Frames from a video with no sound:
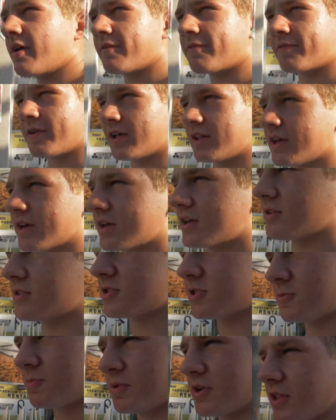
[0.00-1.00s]
I felt like it will
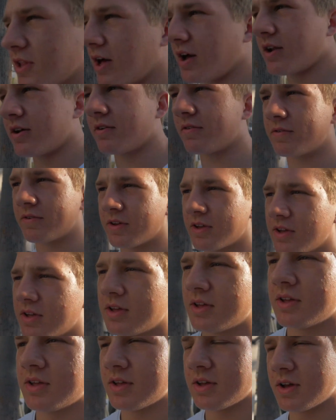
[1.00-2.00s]
just be a lot of
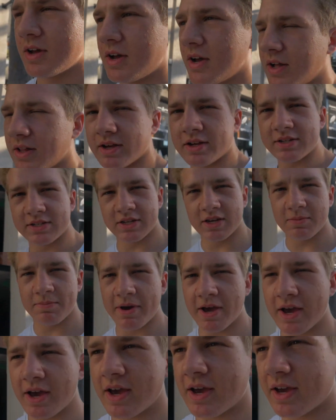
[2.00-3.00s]
uh, like
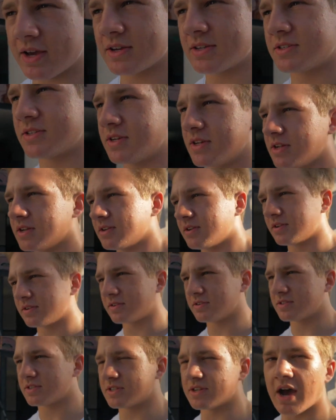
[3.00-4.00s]
d-bags and
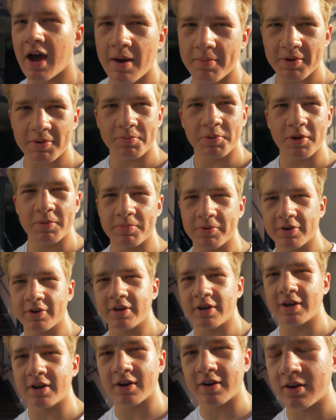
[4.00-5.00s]
snobby people
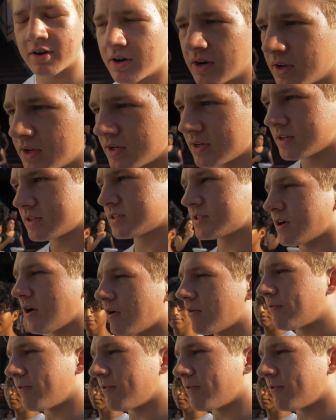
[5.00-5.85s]
here so